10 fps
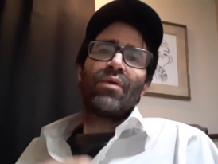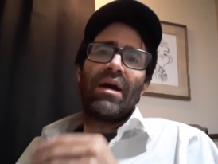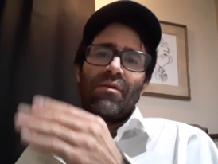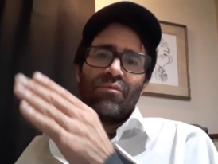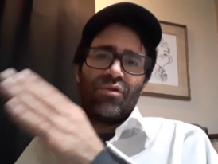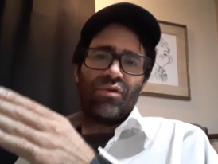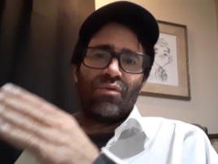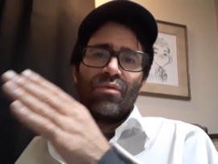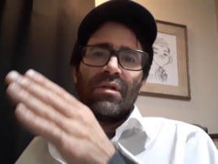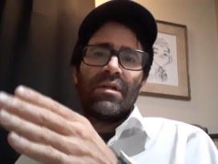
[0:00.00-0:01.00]
you how
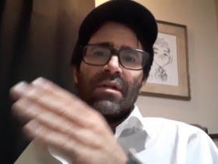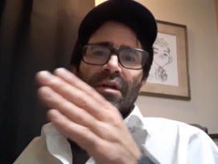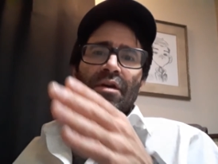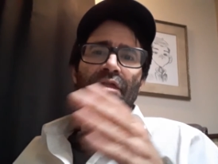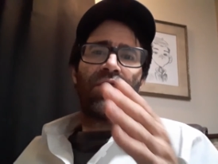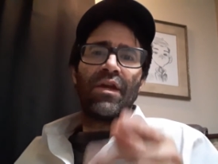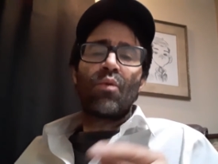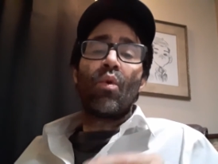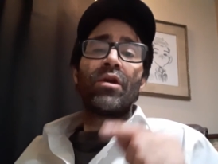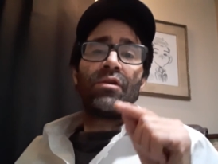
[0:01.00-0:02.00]
to
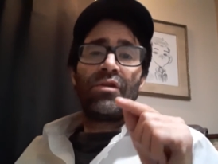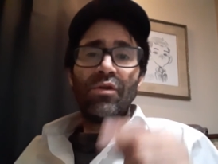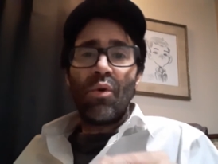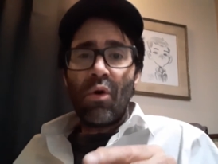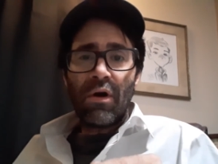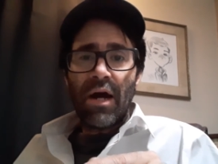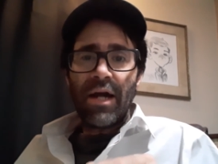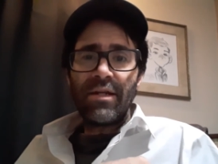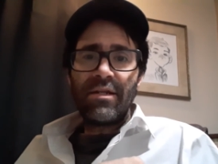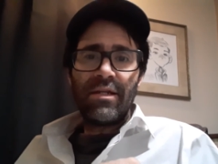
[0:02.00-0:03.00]
think what your
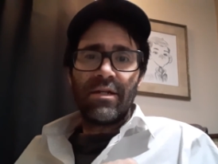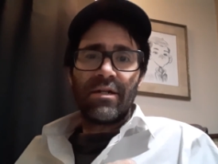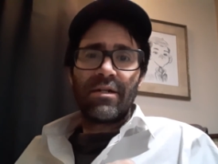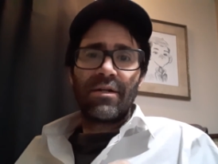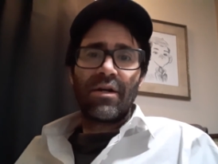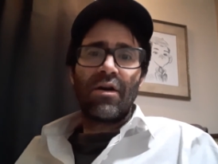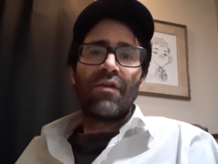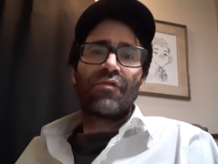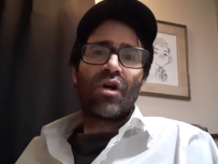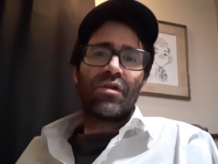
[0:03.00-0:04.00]
idea
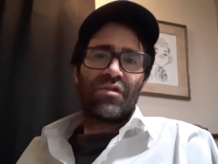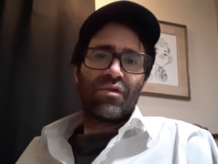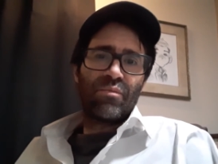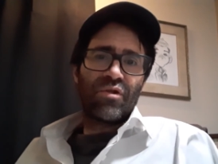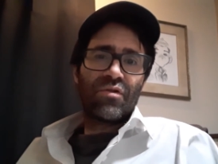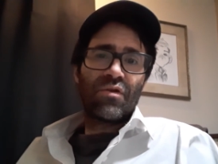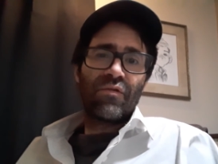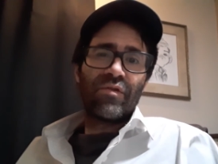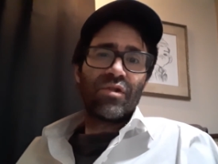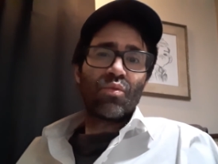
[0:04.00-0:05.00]
of customer
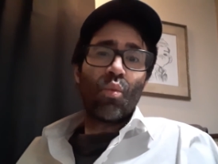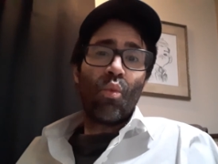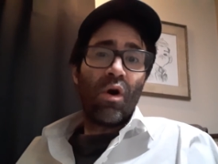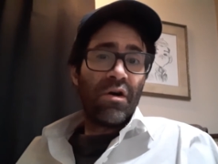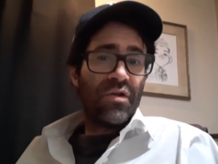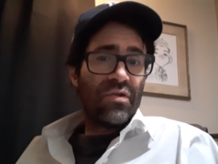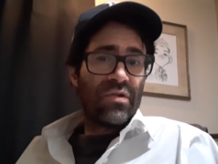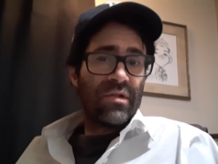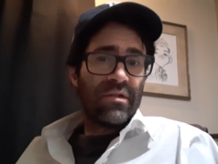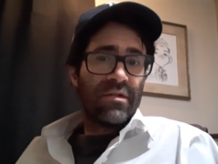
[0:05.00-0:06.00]
service was